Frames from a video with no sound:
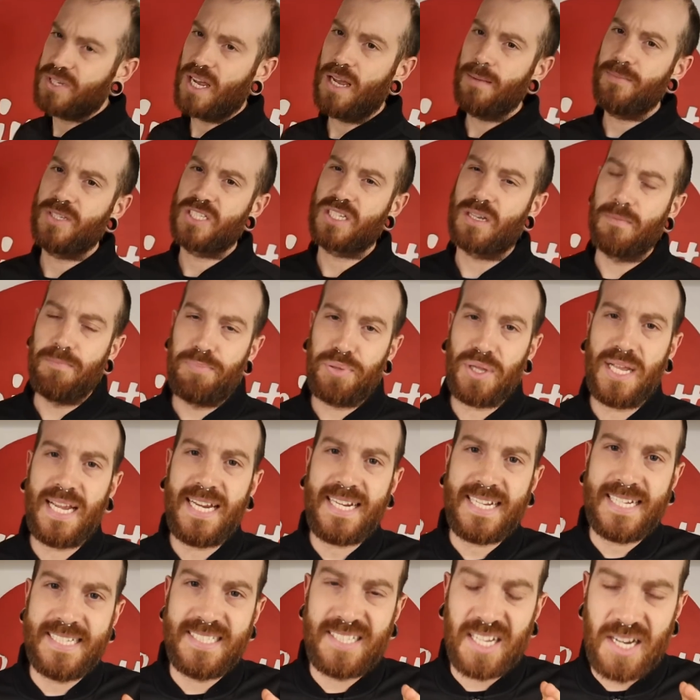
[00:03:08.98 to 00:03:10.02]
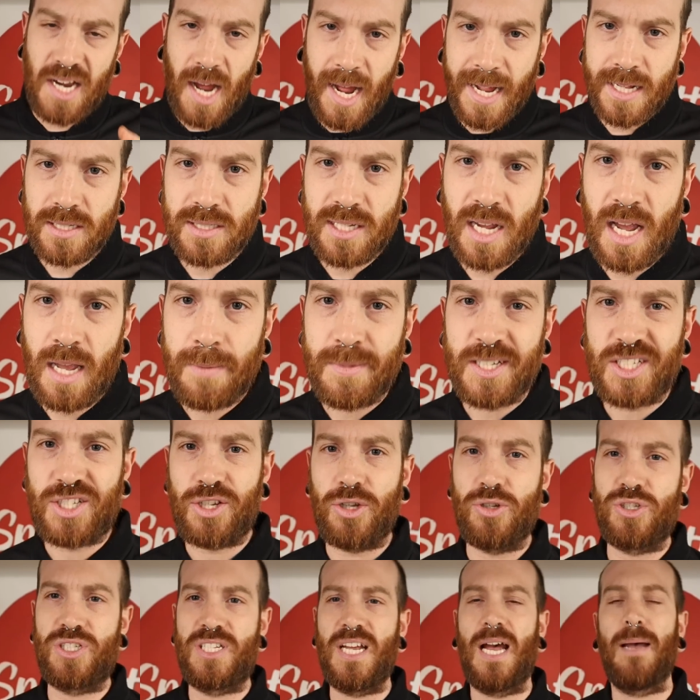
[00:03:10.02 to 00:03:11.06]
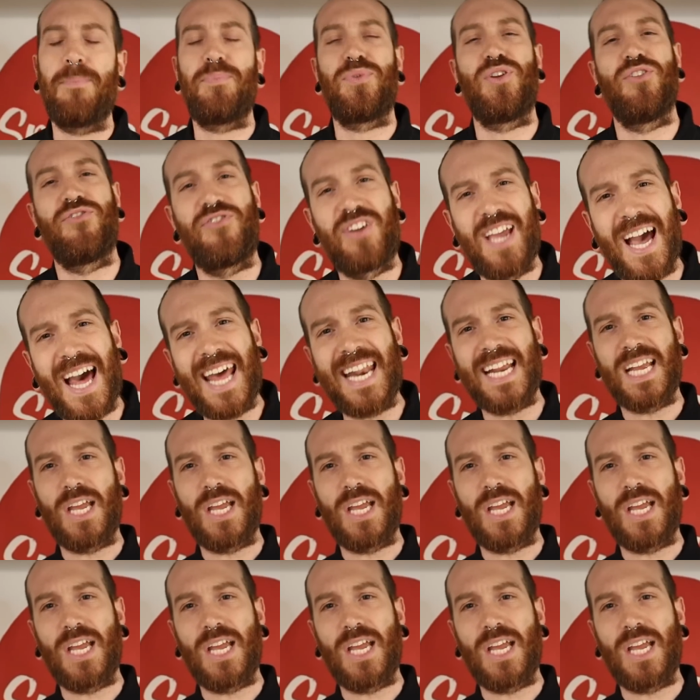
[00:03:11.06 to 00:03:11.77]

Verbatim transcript: time is complete and denial time is used up, you've got to